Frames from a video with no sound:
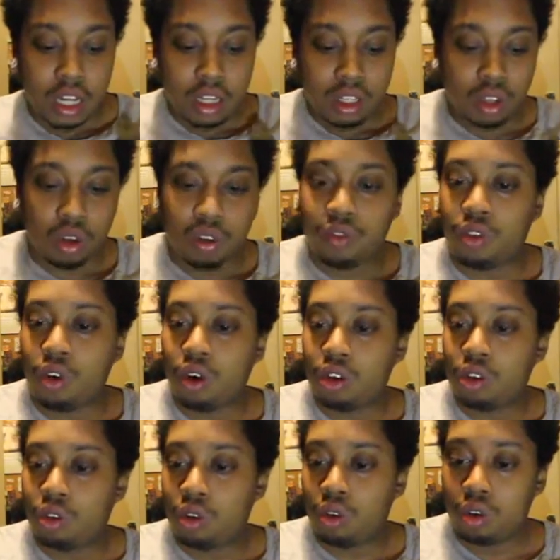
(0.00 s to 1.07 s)
So you've got
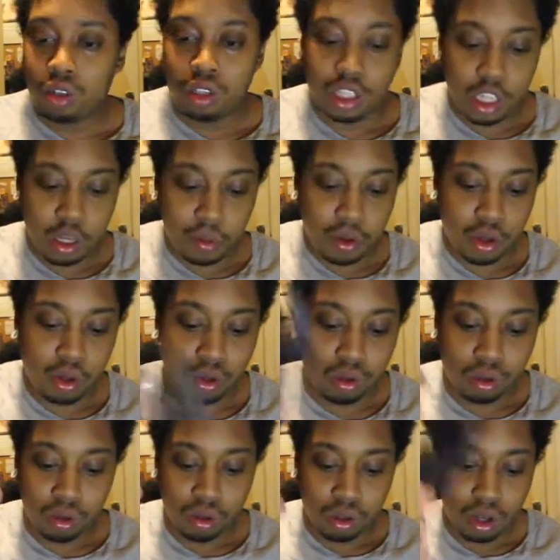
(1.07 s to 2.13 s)
your
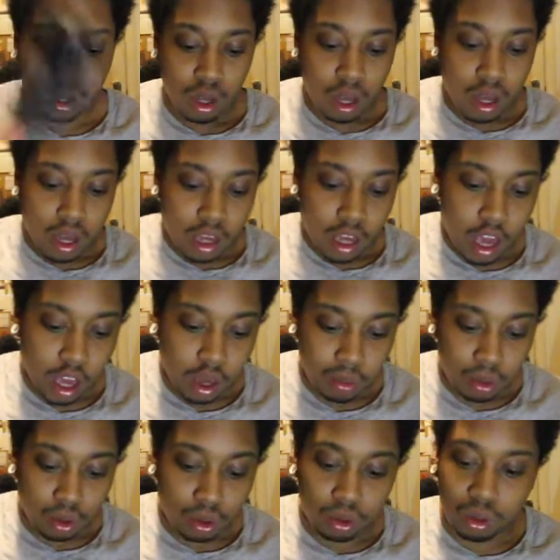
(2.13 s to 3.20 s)
CPU
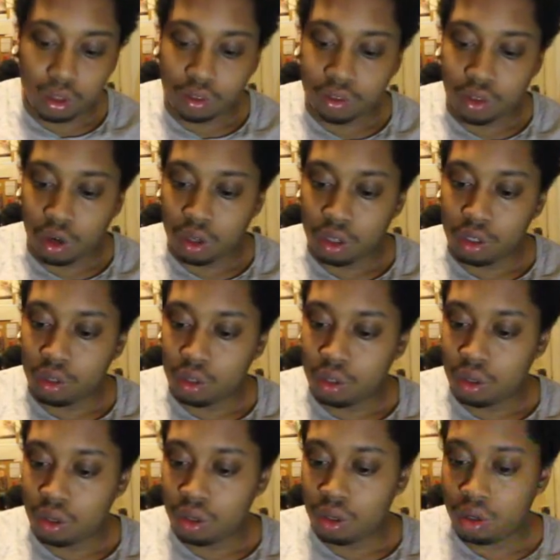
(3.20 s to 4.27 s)
cable, you've got
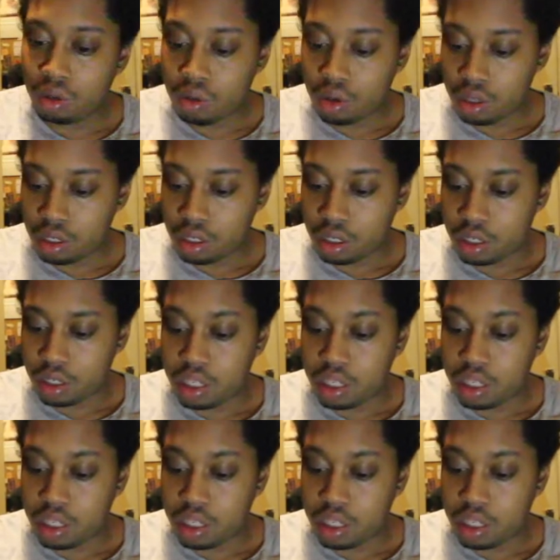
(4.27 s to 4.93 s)
your, what is this?